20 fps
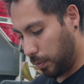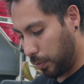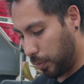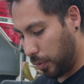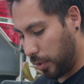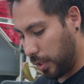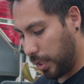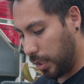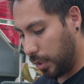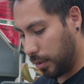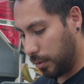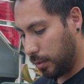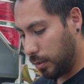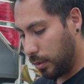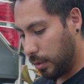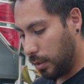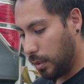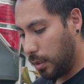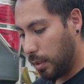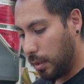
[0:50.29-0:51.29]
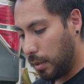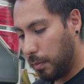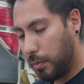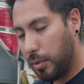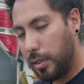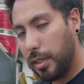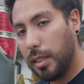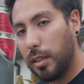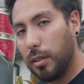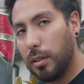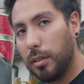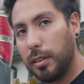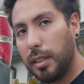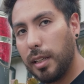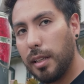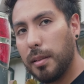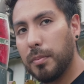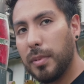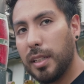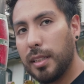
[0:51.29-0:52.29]
Pretty old
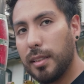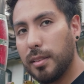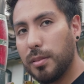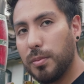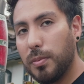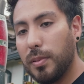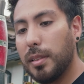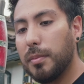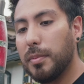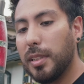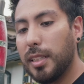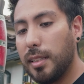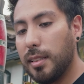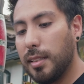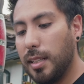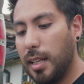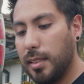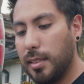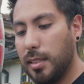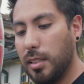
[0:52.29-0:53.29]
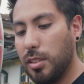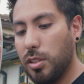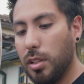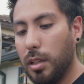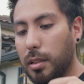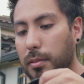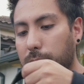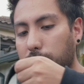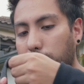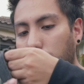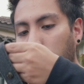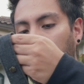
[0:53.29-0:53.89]
gimbal as well, but it does the job.